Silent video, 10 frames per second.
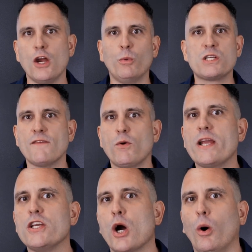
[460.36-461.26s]
Whichever
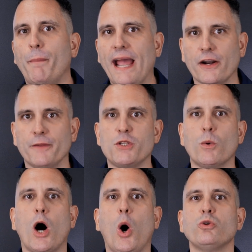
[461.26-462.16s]
way you go about it,
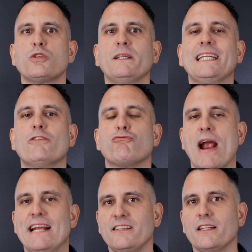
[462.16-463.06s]
you are ultimately
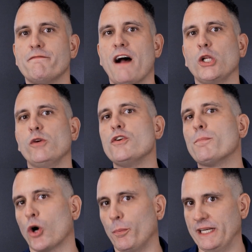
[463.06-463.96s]
raising the value of your
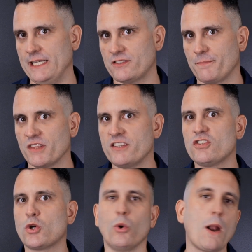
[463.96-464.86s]
properties. This
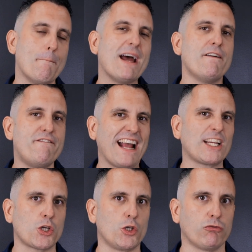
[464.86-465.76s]
is called
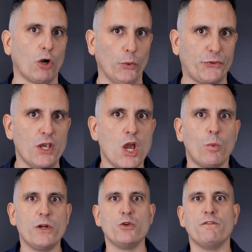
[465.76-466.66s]
manufactured growth,
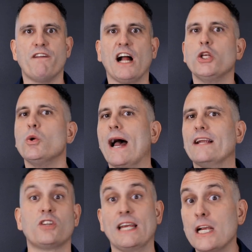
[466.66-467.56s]
when you value
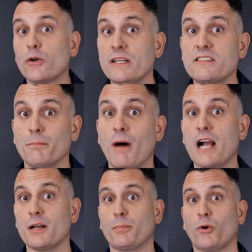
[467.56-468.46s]
add to increase the
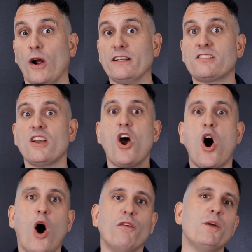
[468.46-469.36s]
market price
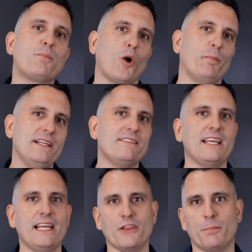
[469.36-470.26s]
of the properties
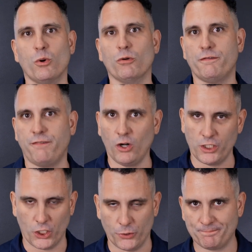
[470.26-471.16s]
in the portfolio.